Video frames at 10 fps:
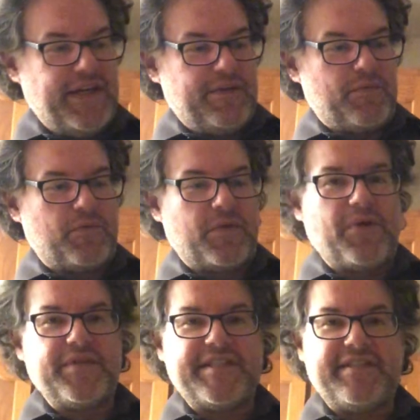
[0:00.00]

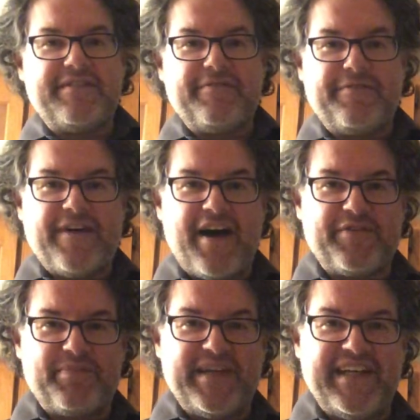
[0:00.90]
roasted
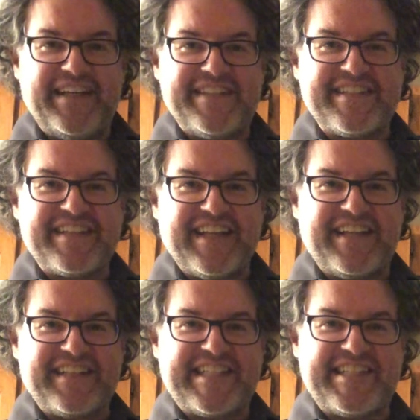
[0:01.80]
fava beans, like
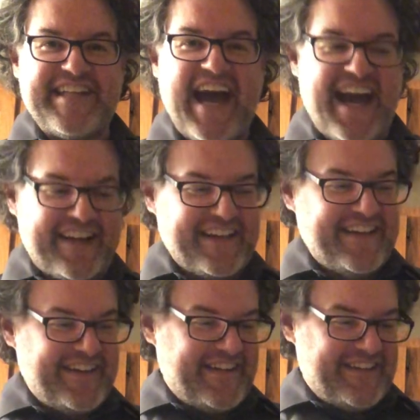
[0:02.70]
a snack.
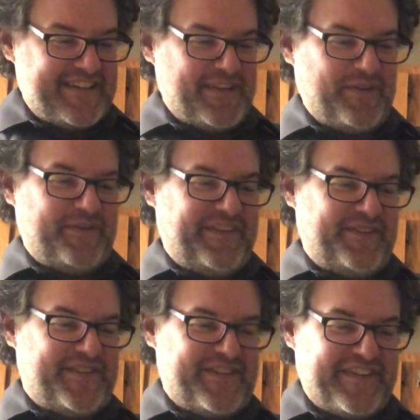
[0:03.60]
So
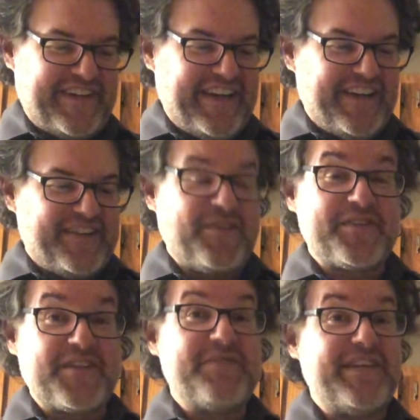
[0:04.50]
those
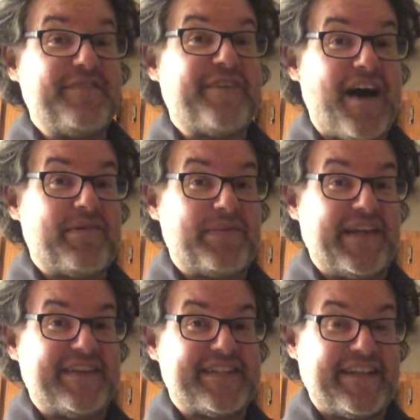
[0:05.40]
are going to be the fava
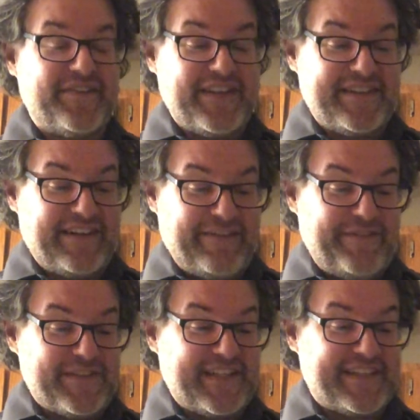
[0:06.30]
beans. I know that it
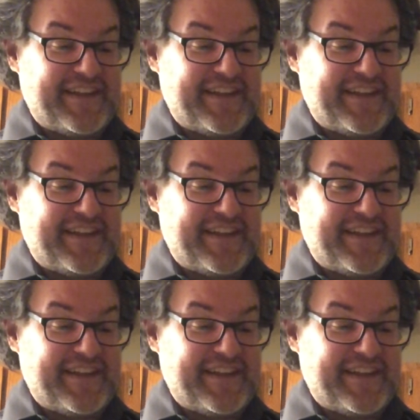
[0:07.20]
feels like it's